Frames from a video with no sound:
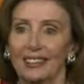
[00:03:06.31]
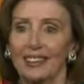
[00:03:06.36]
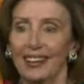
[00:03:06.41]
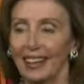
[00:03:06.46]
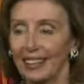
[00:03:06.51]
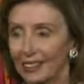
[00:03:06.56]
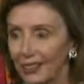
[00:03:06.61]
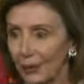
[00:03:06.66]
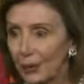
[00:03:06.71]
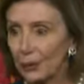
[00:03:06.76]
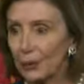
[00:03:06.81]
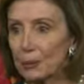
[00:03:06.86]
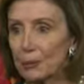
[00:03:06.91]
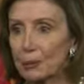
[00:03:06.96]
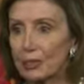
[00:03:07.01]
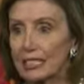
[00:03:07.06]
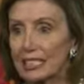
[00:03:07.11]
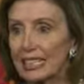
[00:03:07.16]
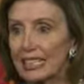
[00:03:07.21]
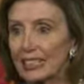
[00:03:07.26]
I know the
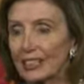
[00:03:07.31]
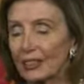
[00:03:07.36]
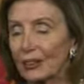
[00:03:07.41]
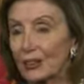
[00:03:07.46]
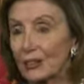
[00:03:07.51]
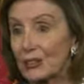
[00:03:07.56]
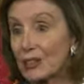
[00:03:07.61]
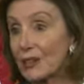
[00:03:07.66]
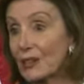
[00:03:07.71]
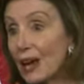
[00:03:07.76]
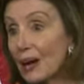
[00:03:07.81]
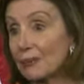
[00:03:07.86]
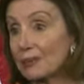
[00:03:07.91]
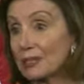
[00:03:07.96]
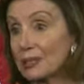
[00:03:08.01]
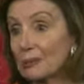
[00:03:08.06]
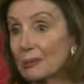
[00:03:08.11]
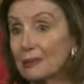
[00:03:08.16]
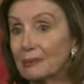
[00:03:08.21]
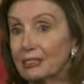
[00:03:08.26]
particulars. And that
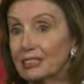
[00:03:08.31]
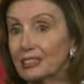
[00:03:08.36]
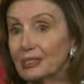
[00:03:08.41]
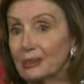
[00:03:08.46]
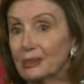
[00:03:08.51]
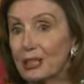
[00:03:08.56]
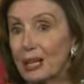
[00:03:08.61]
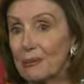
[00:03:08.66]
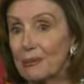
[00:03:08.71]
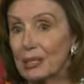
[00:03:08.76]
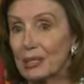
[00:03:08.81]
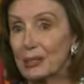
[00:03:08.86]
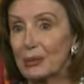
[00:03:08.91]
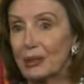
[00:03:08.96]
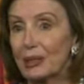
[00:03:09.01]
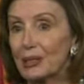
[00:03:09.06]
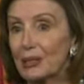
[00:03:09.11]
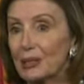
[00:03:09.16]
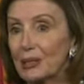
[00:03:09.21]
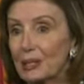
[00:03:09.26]
was what was so
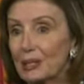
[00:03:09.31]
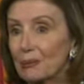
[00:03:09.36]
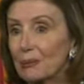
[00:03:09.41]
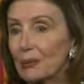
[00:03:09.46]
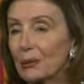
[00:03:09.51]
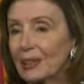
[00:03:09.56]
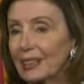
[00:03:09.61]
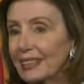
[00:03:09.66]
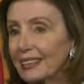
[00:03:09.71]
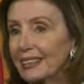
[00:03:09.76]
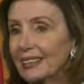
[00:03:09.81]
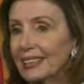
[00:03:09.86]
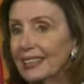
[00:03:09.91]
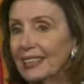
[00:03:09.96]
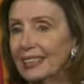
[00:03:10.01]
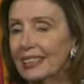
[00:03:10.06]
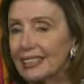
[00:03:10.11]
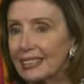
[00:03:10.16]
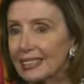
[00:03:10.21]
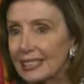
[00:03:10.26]
demonstrated this morning.
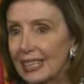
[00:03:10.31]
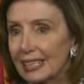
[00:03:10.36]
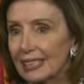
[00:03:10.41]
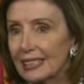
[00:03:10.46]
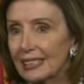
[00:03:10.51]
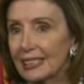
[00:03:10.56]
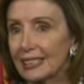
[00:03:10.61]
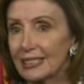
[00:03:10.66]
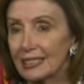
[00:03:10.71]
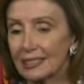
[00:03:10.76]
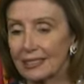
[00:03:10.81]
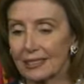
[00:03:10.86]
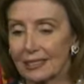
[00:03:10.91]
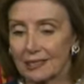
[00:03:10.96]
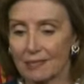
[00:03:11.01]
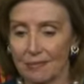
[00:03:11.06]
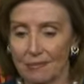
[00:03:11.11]
His, his